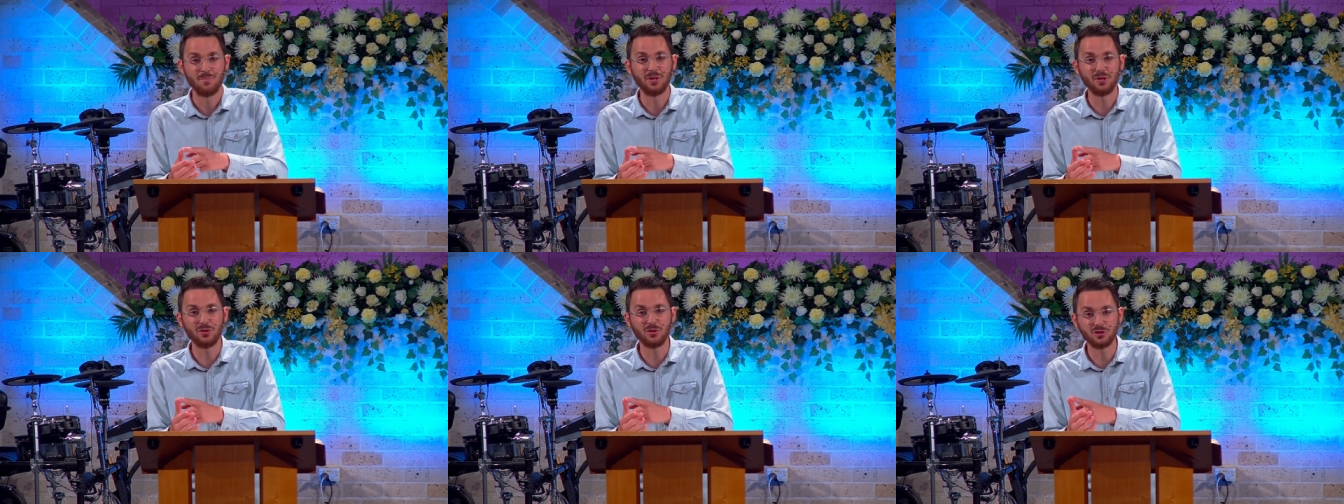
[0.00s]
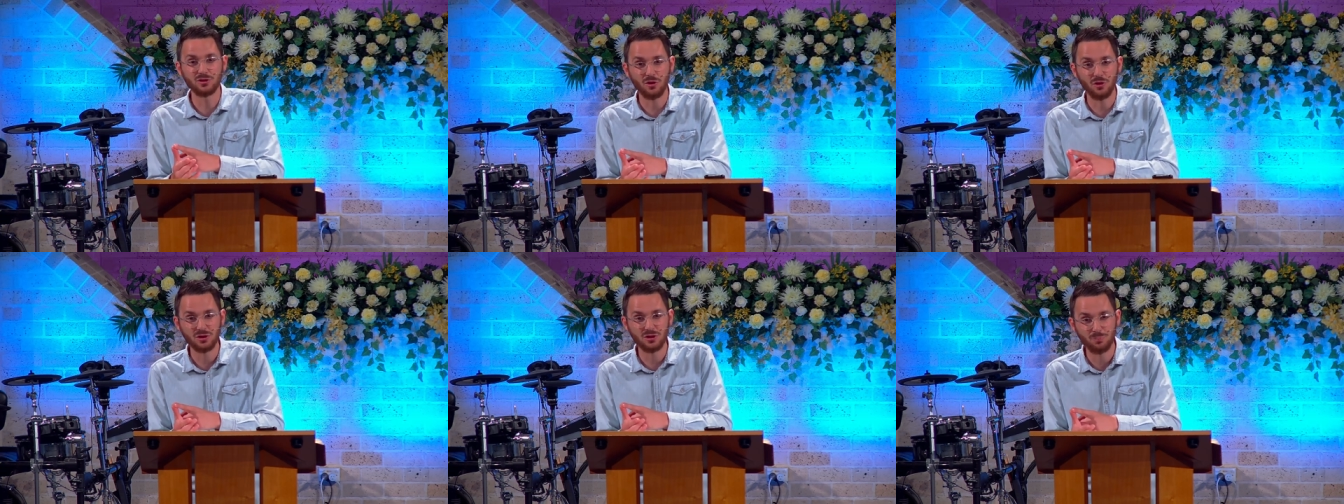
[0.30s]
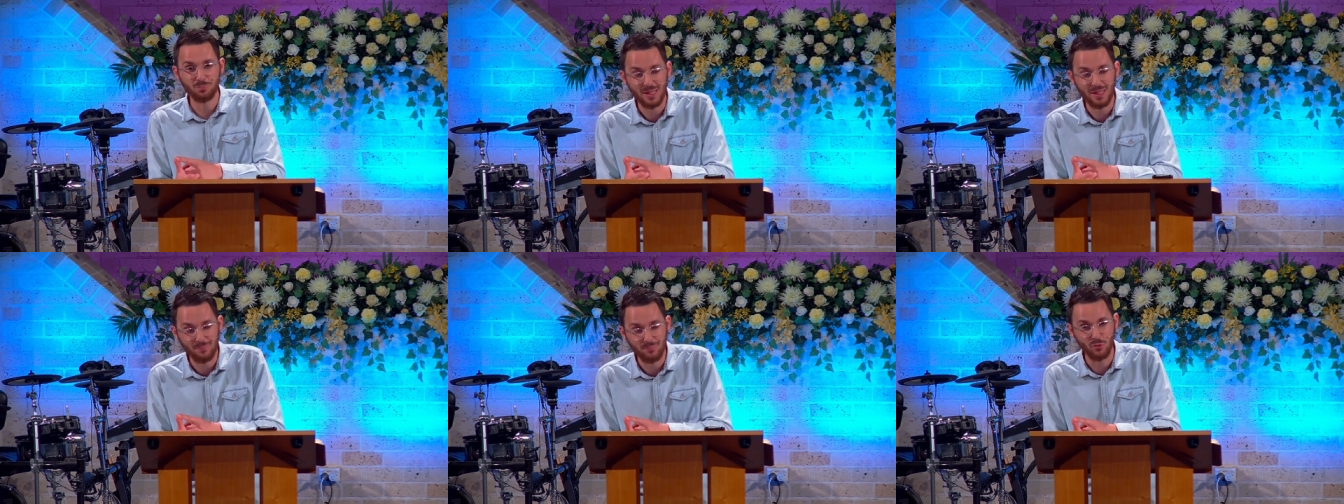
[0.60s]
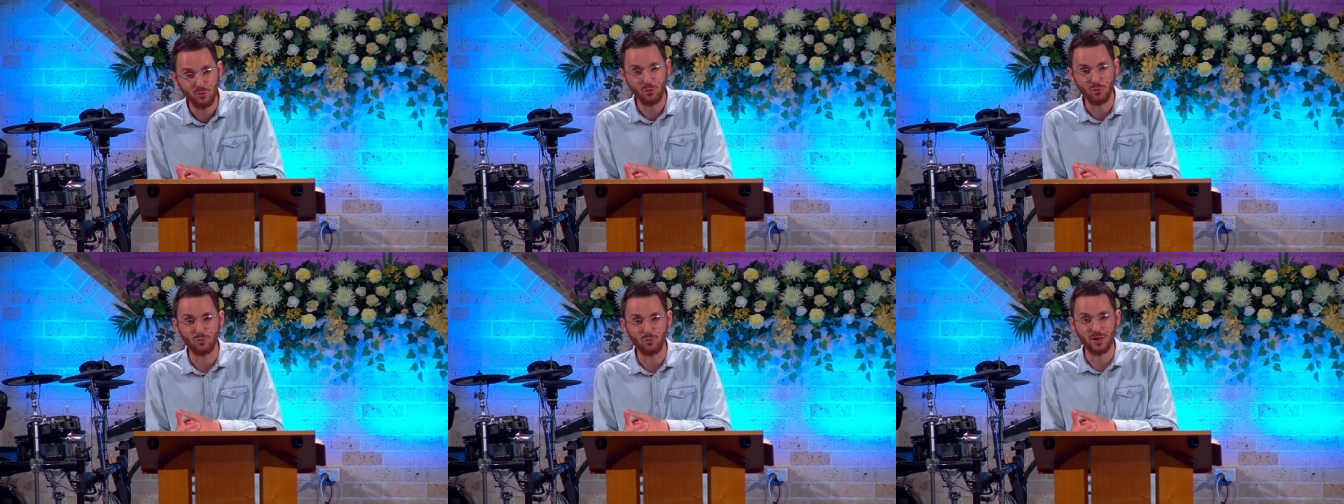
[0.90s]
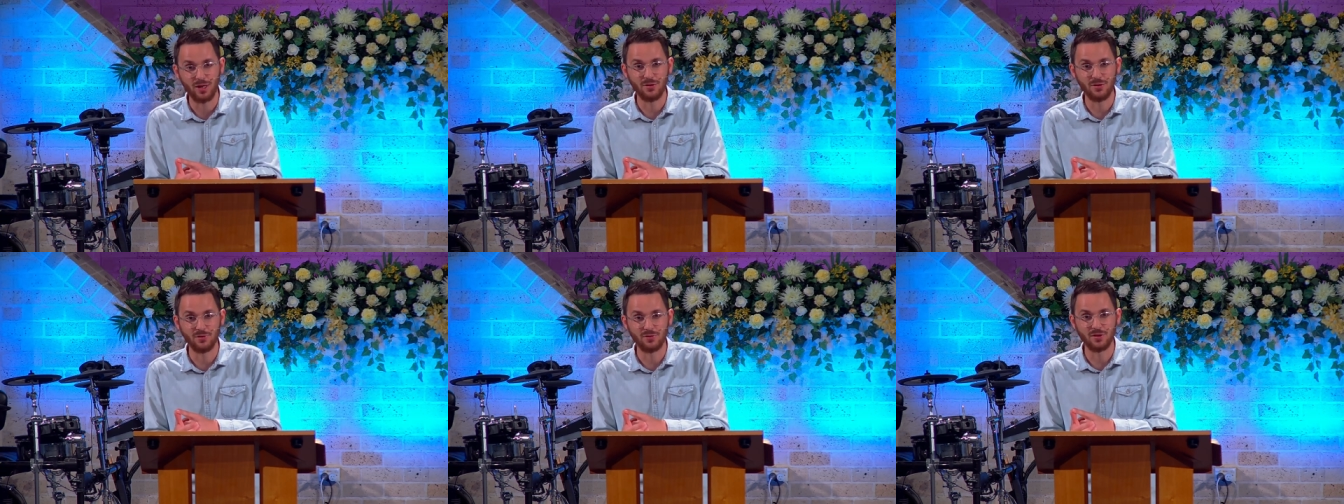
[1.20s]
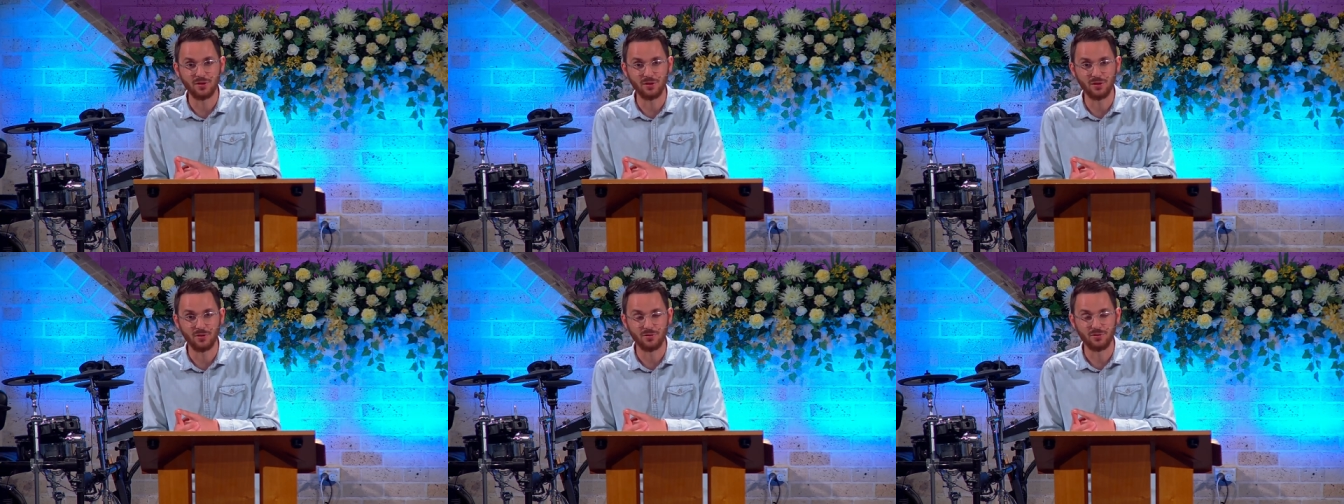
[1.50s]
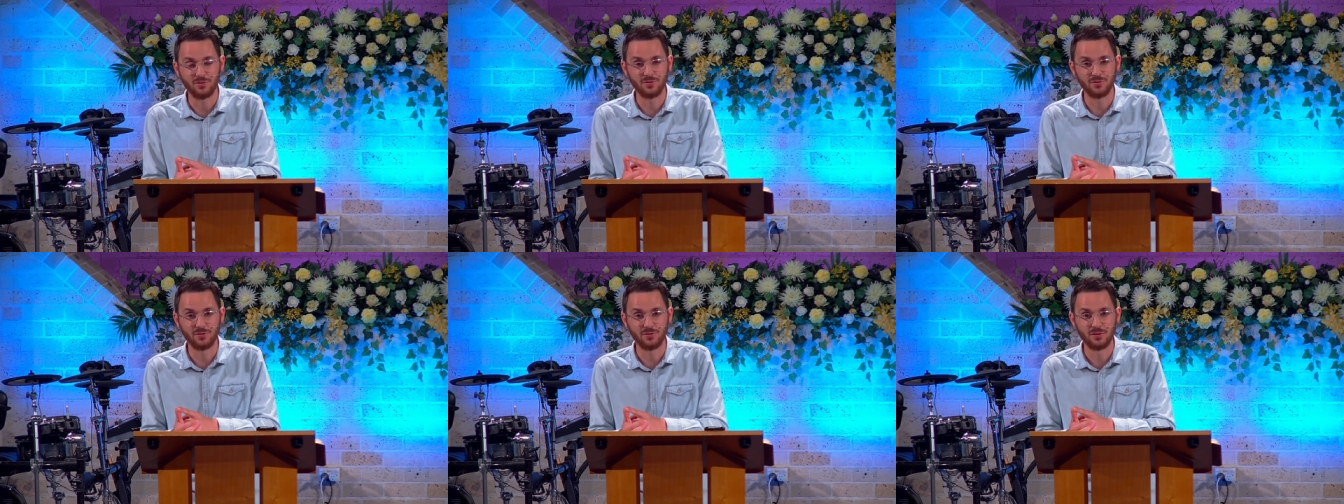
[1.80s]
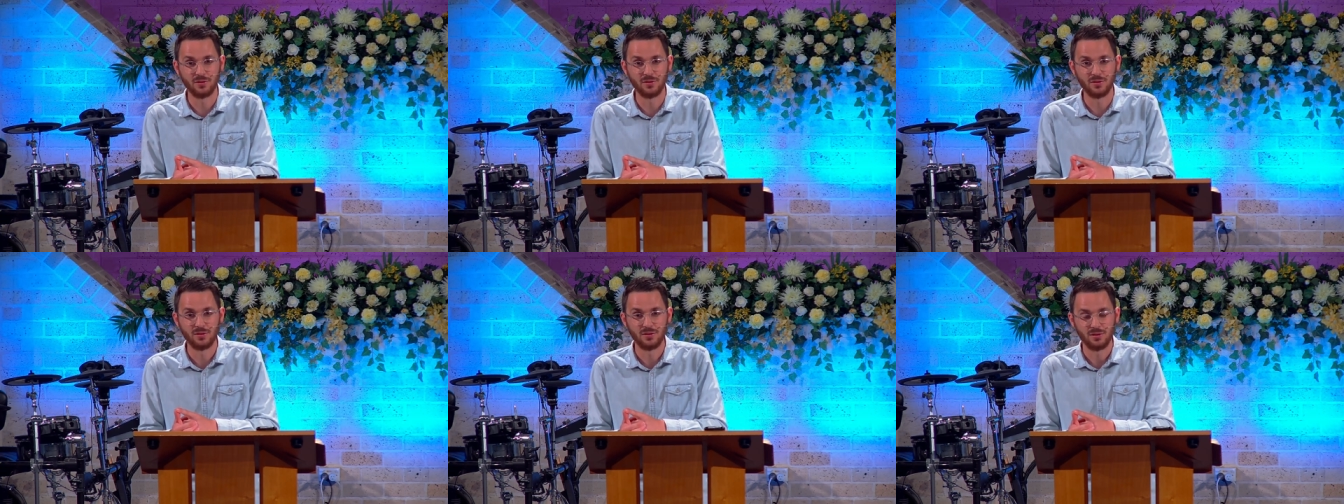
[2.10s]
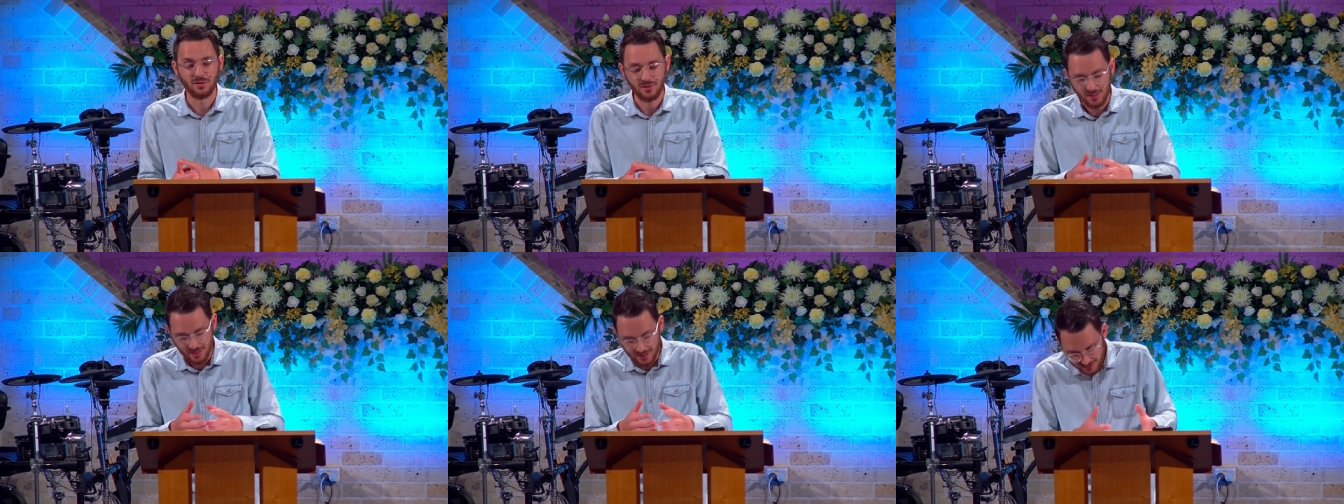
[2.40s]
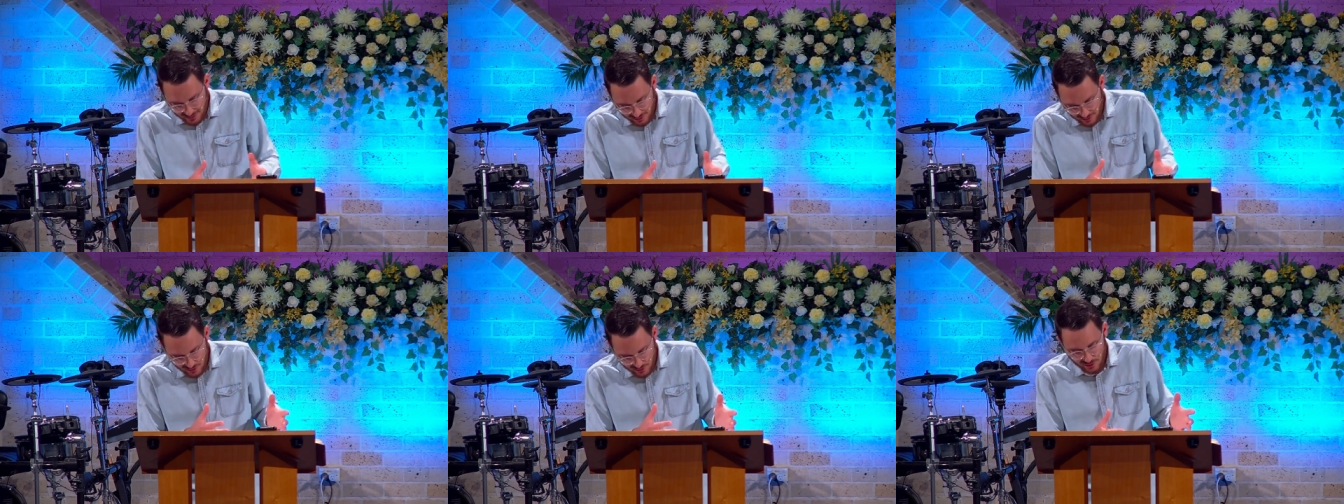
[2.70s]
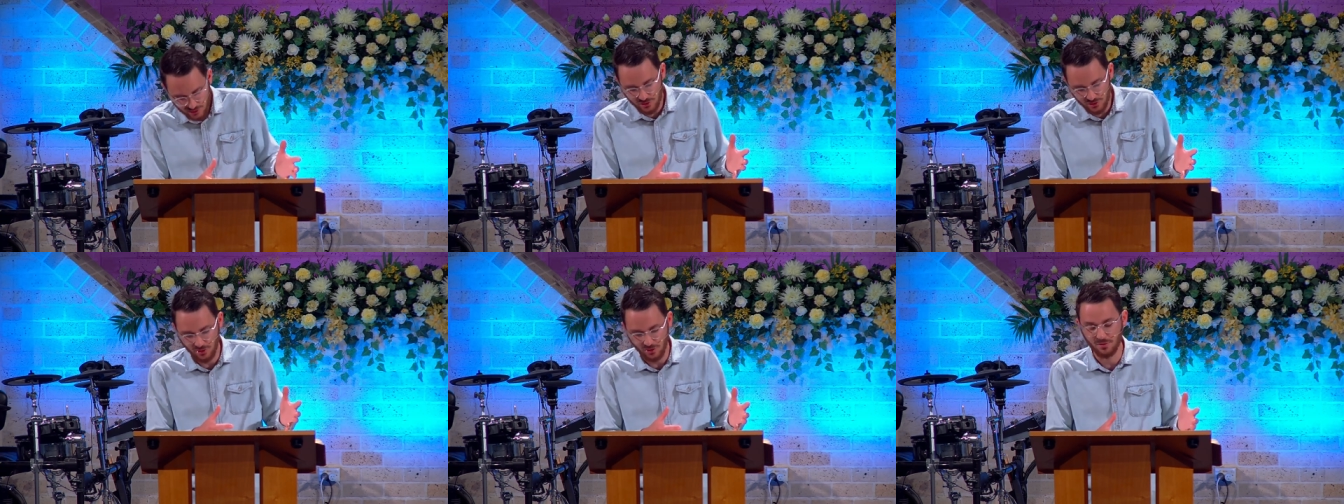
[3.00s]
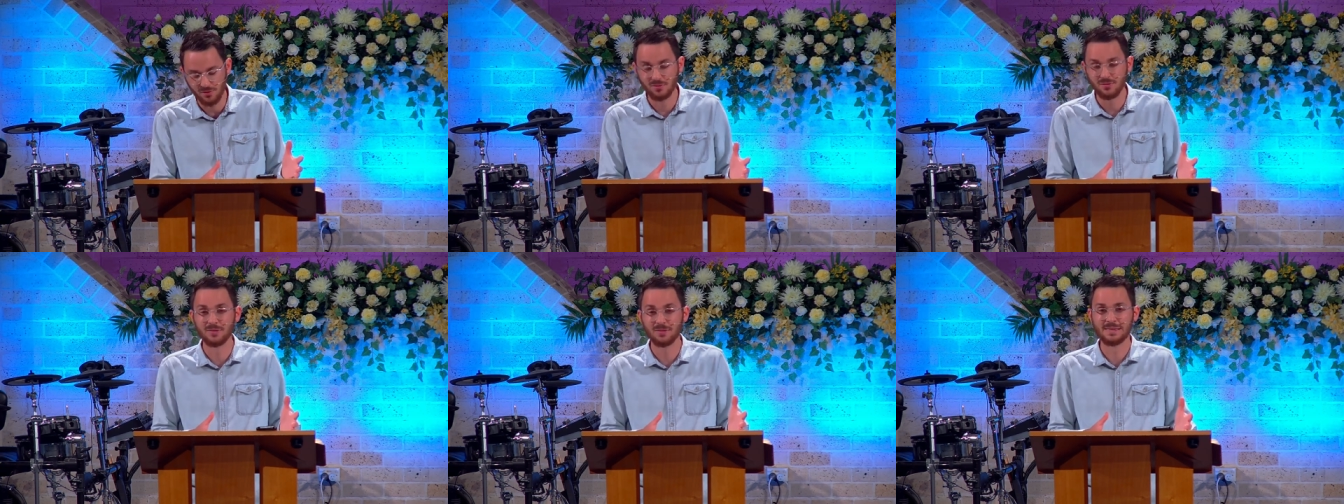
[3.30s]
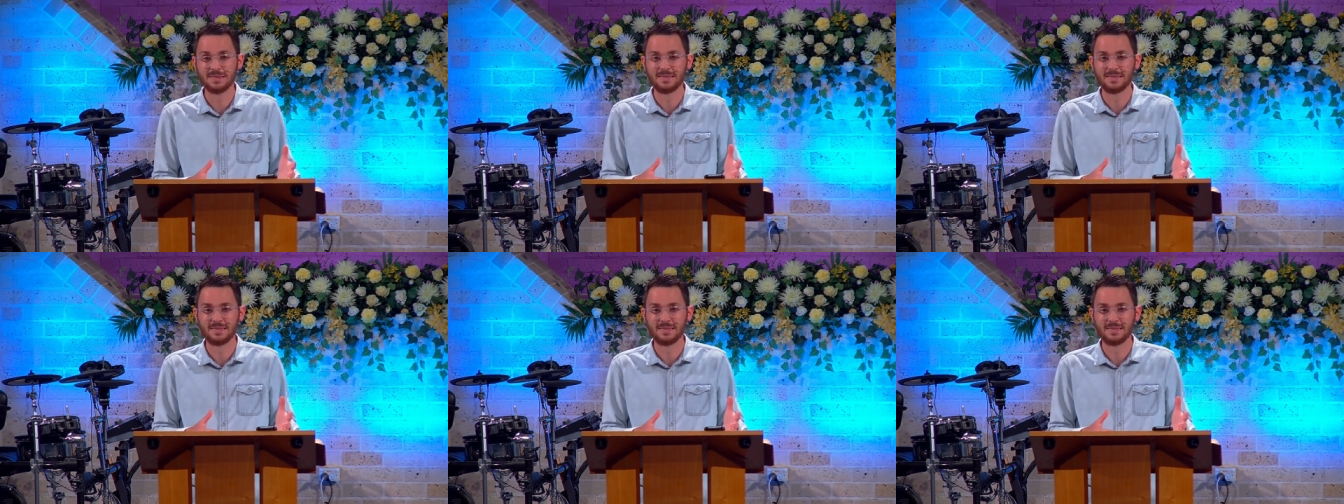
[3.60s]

because God's people will reign on the earth. There's the new song.